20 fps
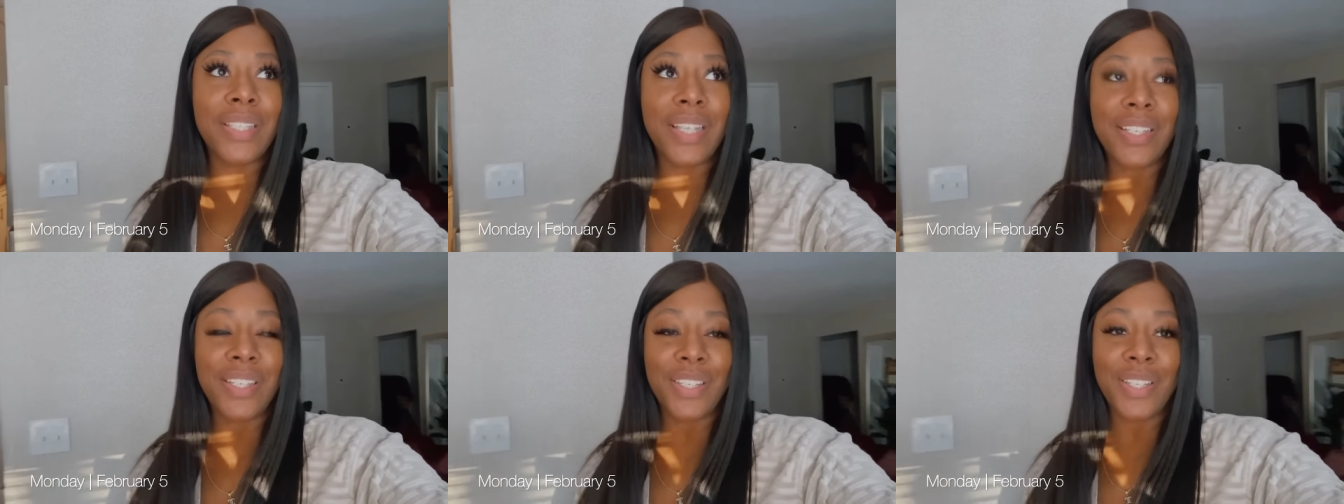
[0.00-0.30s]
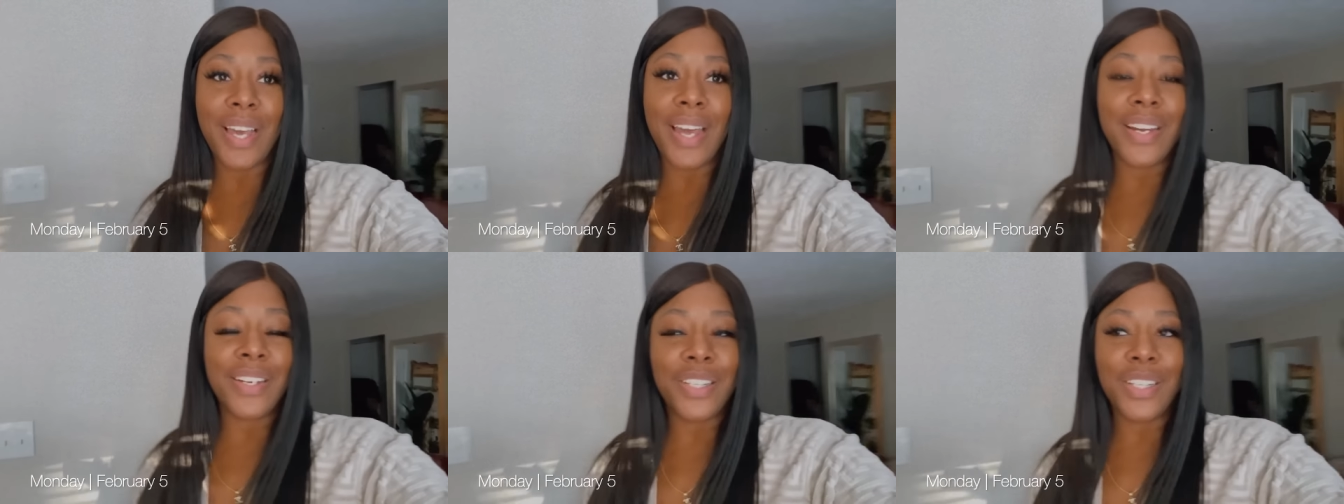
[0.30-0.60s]
I just
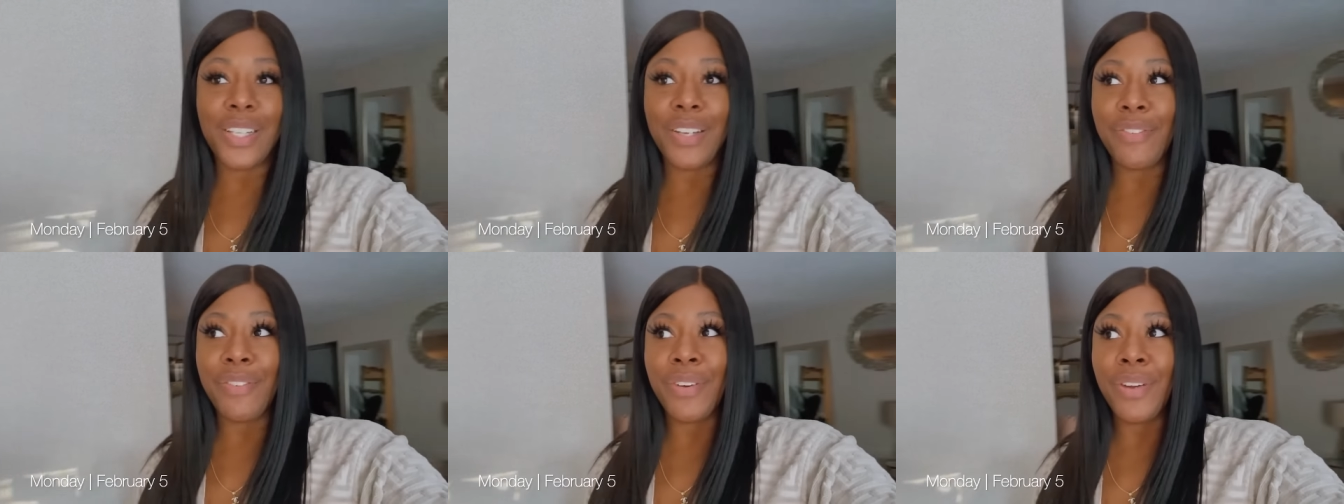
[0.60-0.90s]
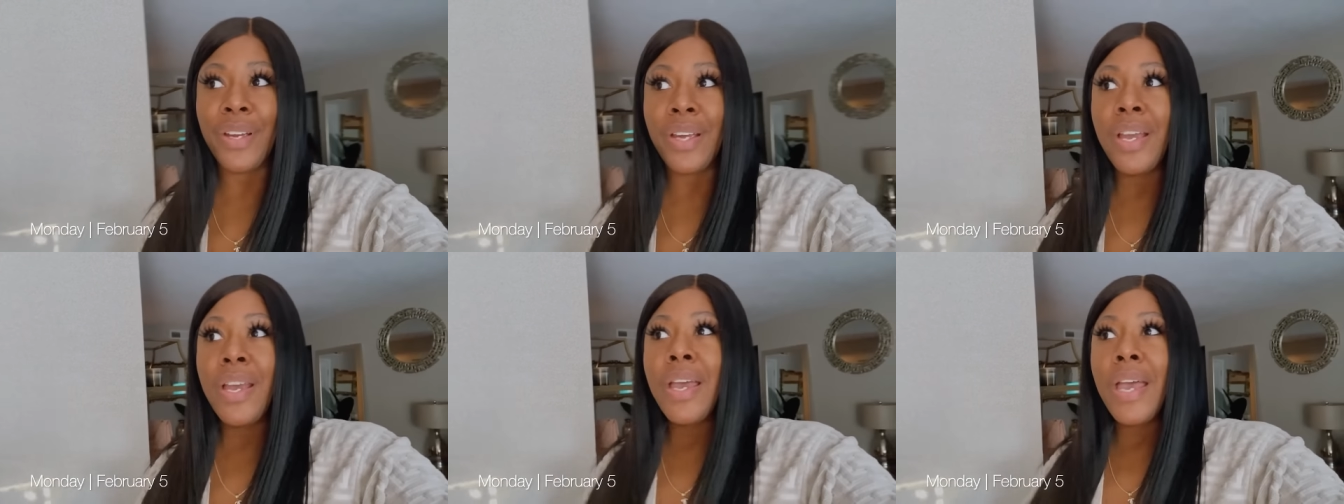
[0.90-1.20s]
got a delivery,
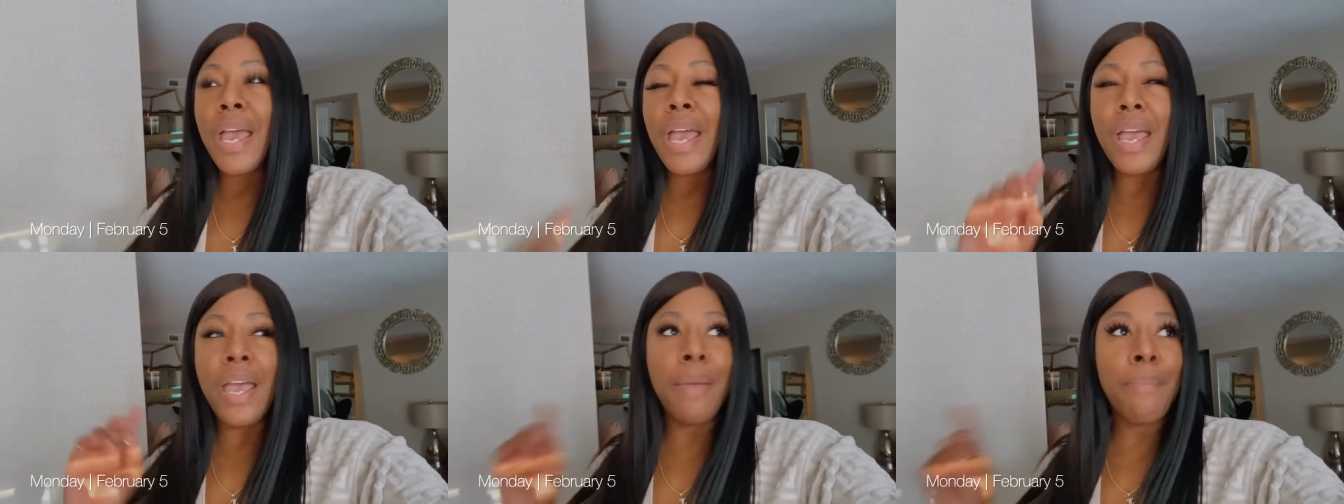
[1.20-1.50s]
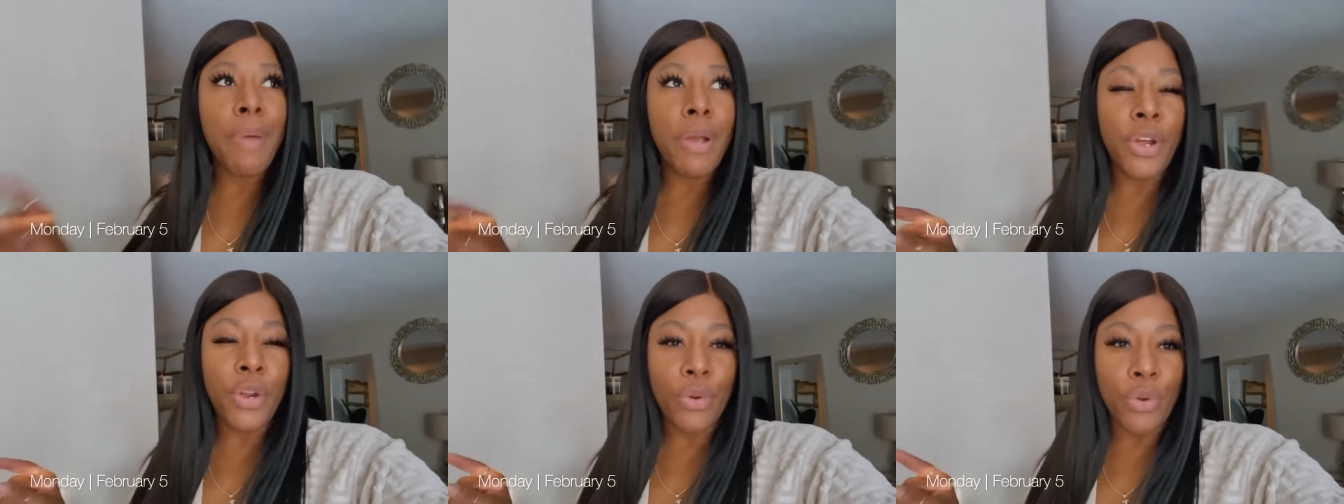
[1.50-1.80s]
and
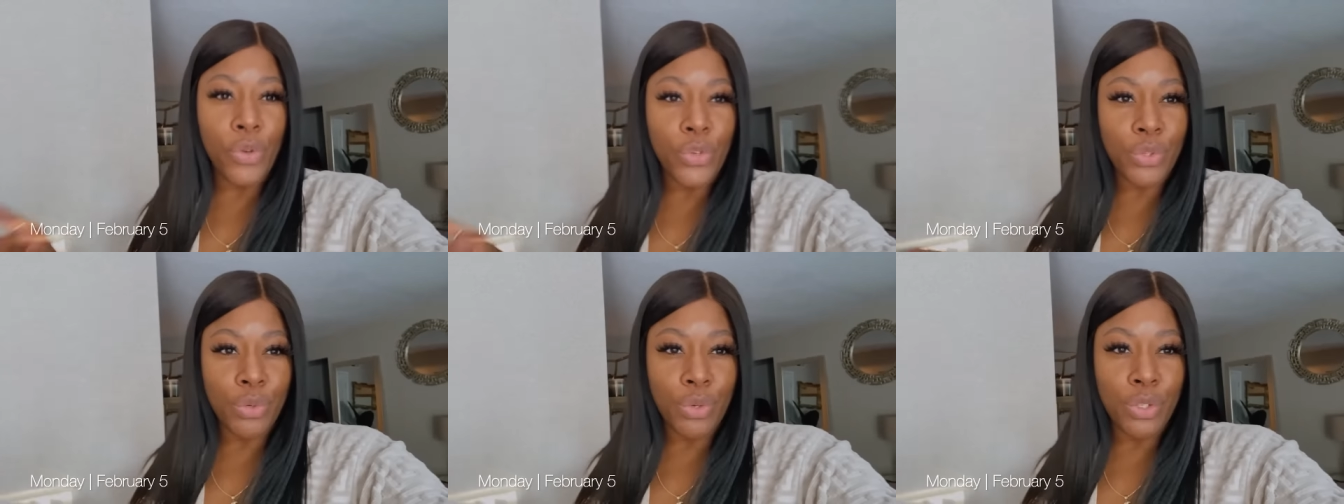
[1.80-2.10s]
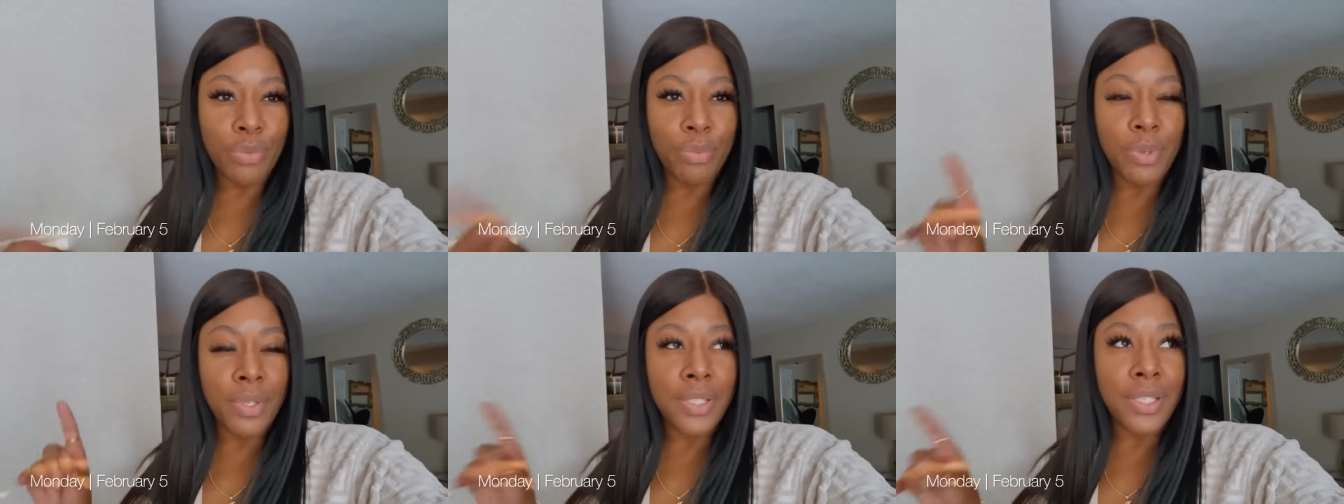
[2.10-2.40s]
my groceries
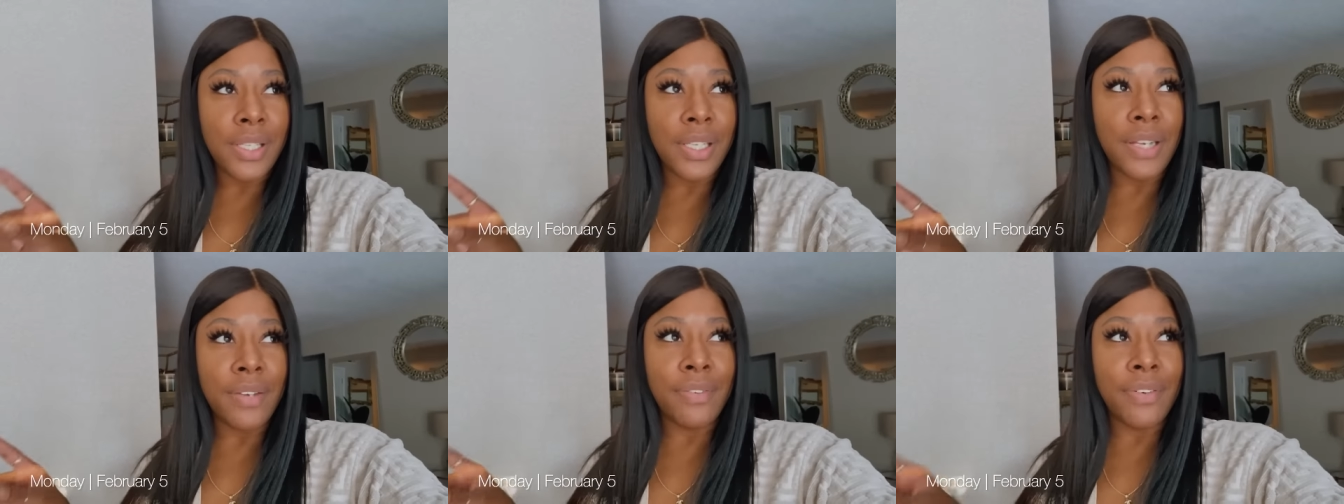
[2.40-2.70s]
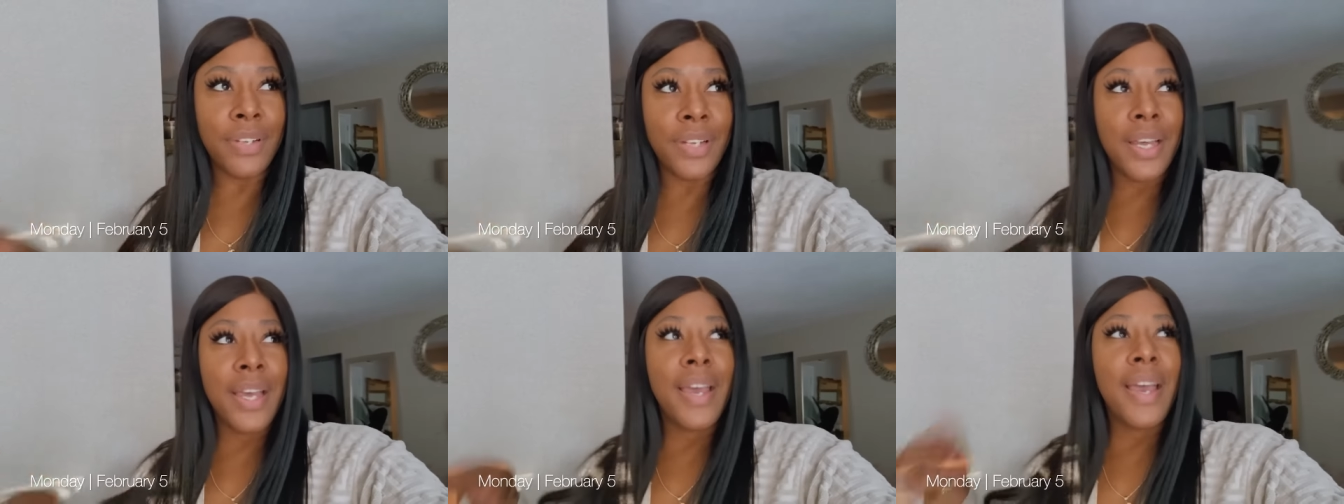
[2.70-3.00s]
been
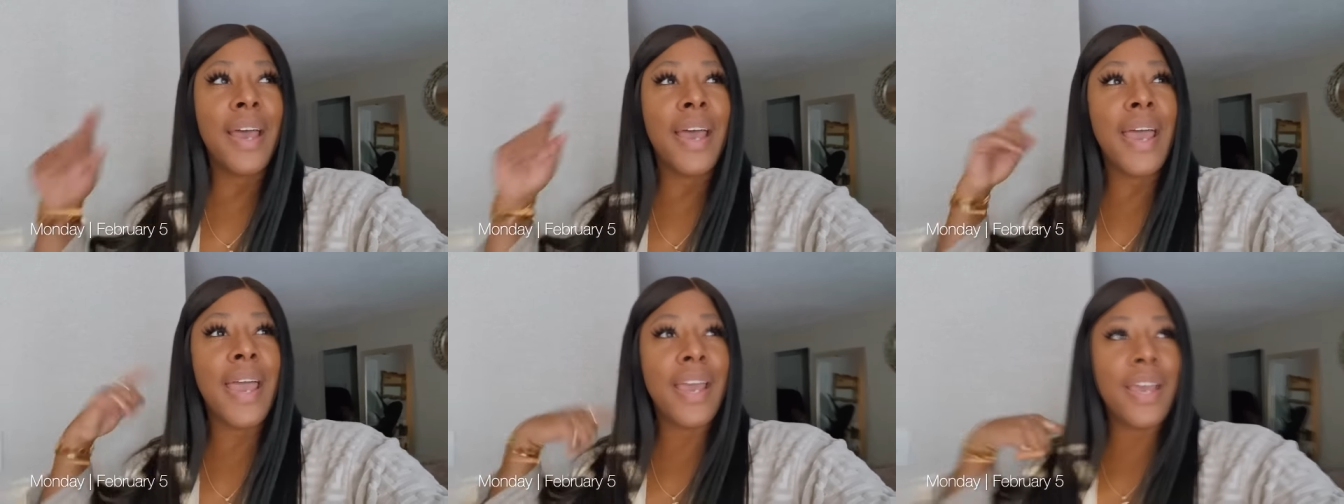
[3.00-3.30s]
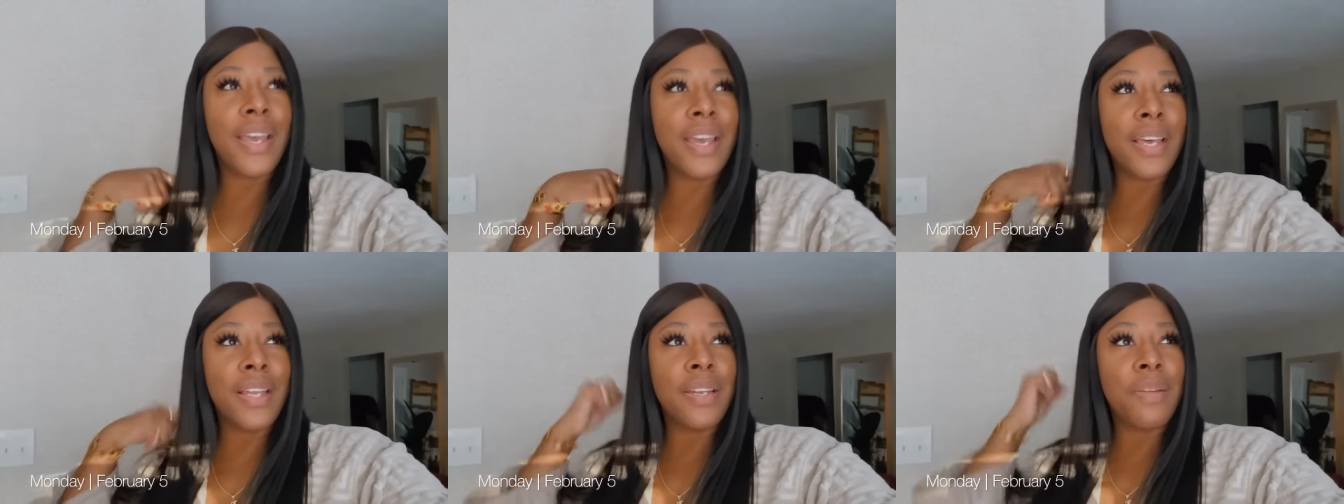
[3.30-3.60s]
delivered,
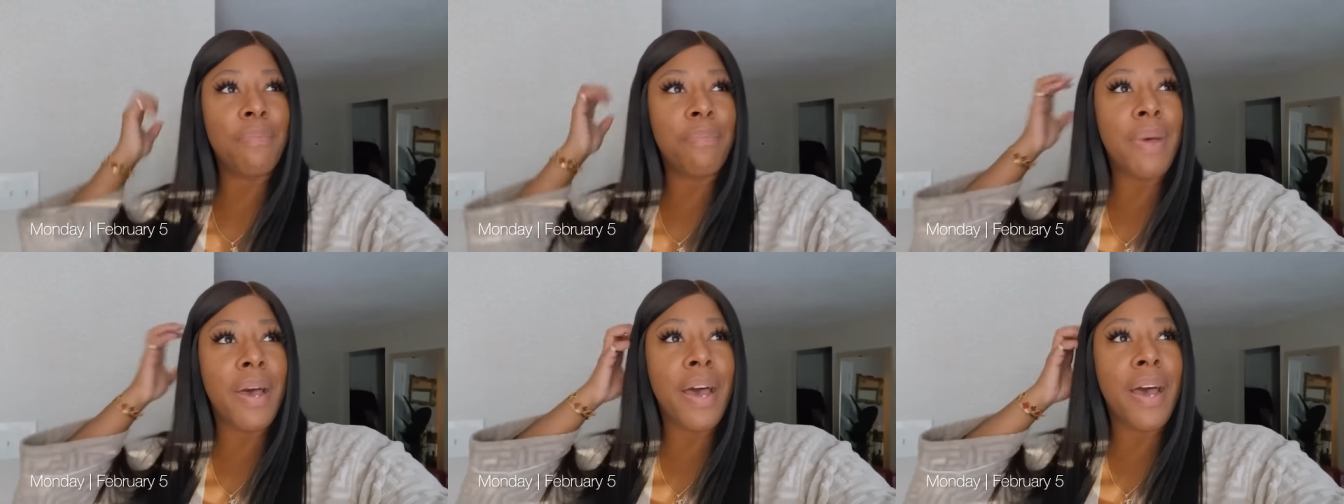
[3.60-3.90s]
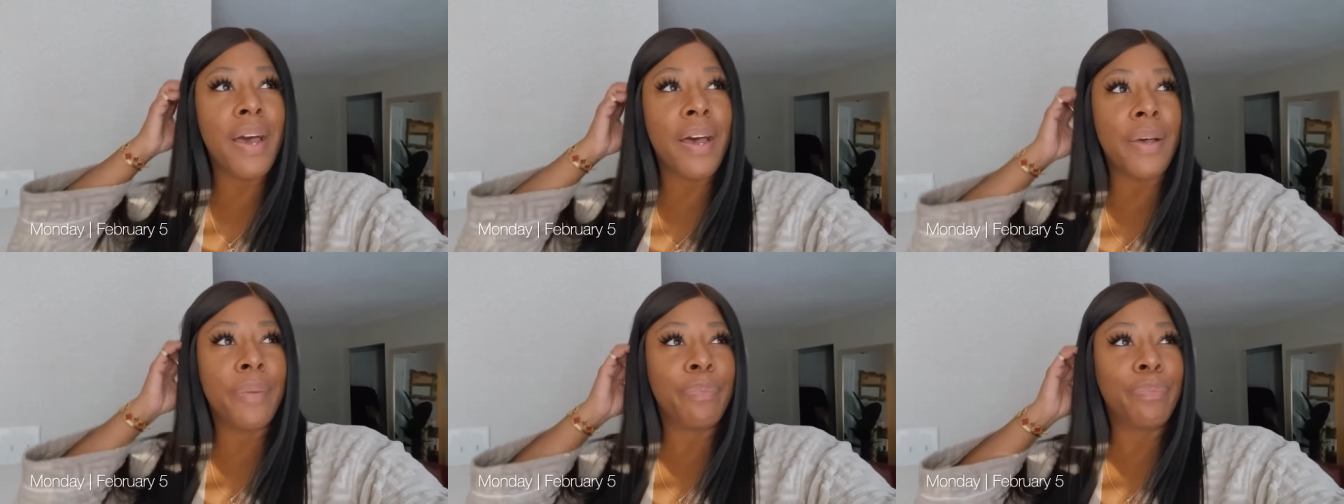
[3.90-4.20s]
and
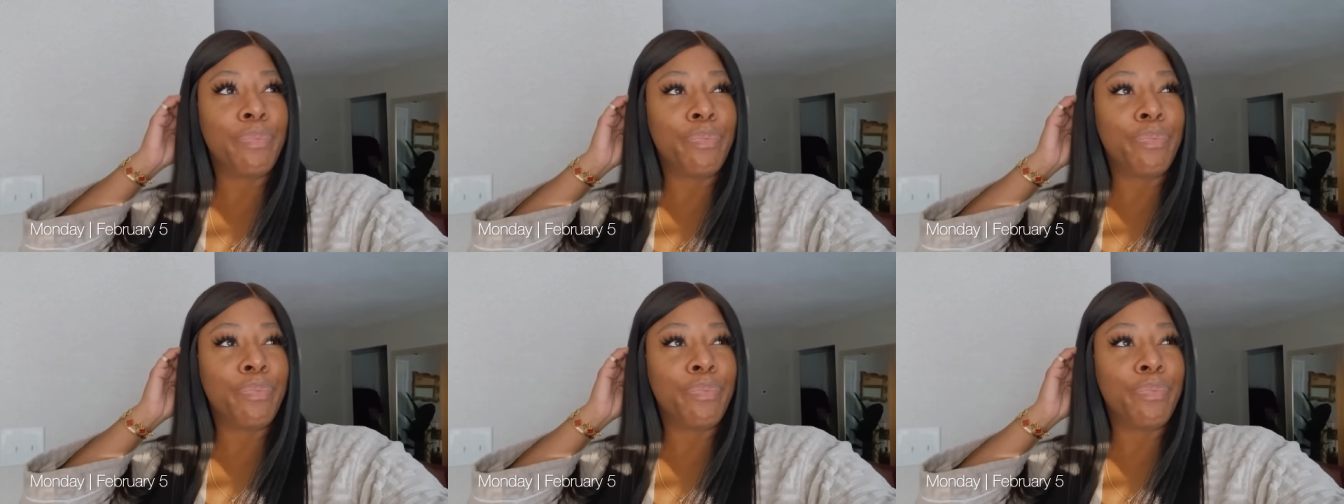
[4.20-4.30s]
my